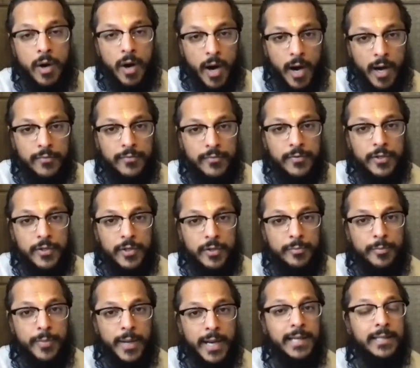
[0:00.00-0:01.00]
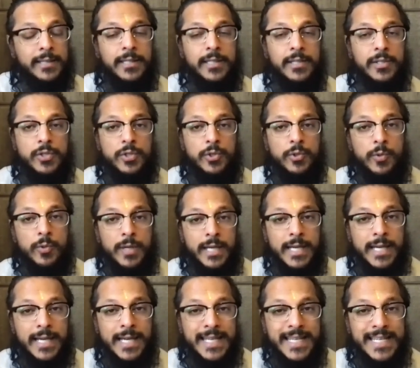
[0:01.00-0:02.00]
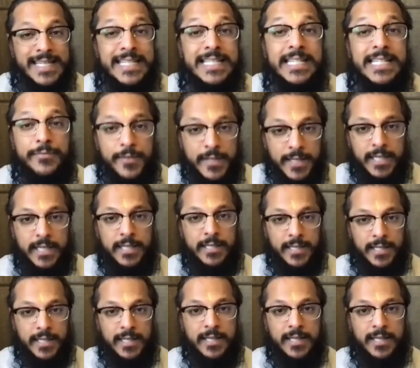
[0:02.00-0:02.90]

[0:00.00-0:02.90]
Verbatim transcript: offer your bhakti to divinity.